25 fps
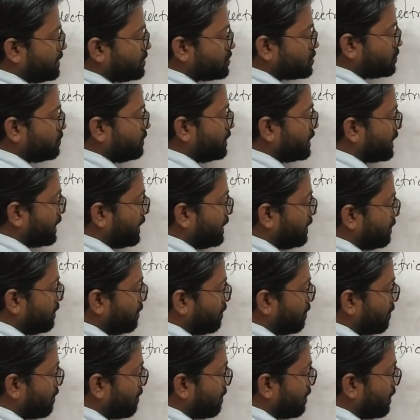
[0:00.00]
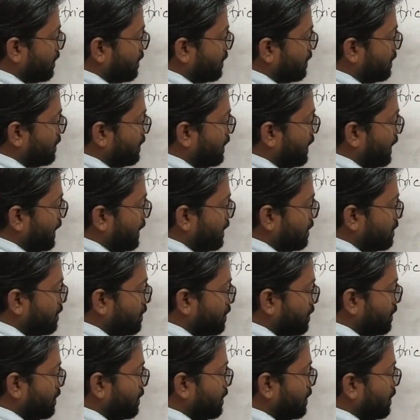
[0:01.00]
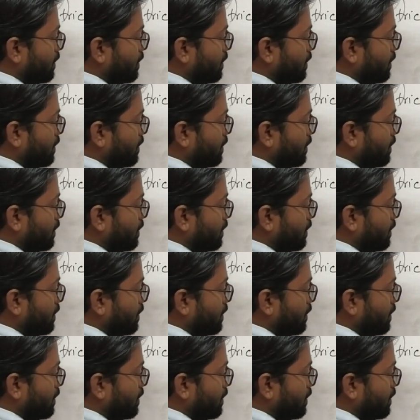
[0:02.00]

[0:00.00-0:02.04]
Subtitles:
Means we can take